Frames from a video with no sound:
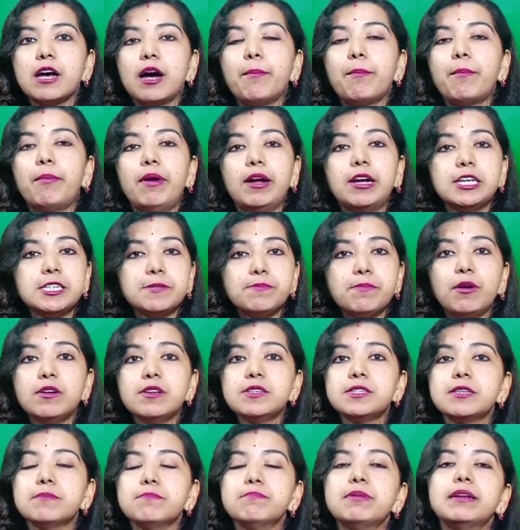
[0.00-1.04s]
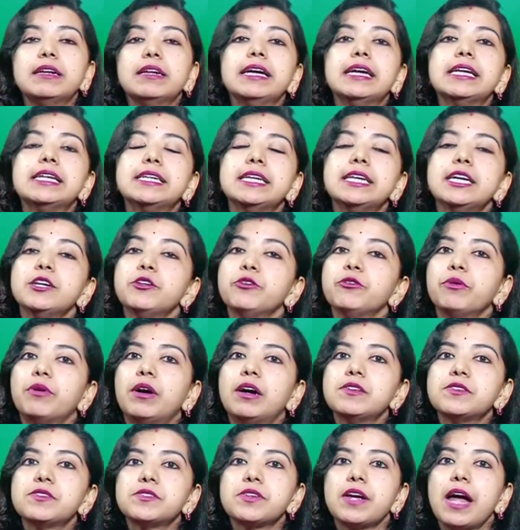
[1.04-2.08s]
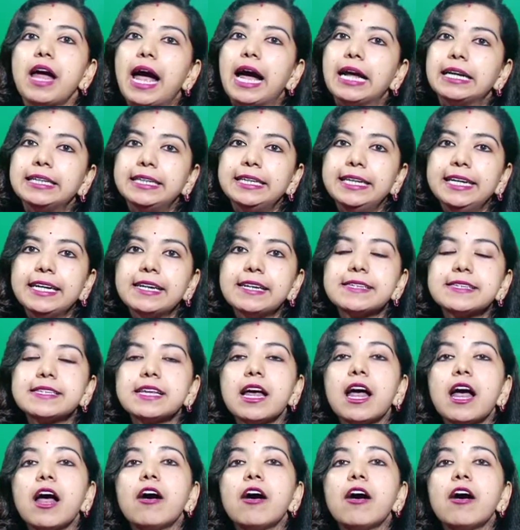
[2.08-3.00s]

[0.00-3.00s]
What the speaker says: of responsibility towards the ethics,